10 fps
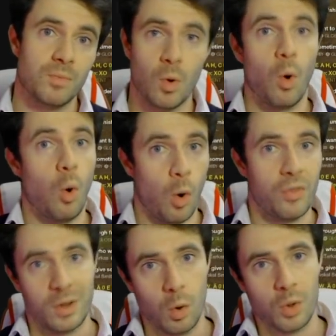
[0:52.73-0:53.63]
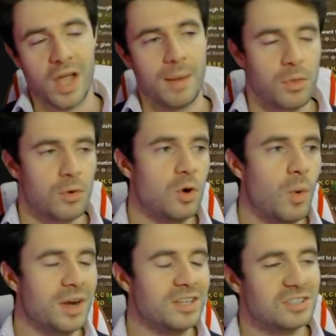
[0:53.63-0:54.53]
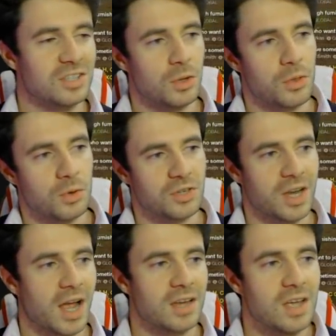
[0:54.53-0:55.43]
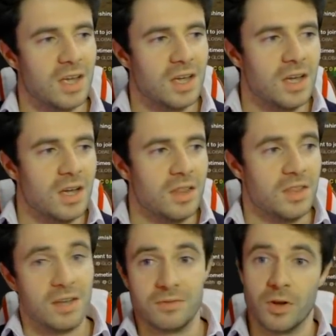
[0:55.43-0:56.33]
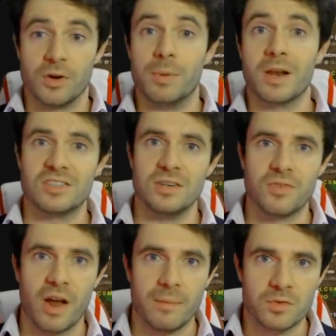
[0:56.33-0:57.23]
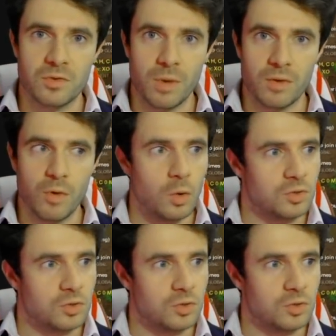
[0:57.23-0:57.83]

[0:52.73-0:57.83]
Or they all came through when it still thought I had the invulnerability frames from my roll.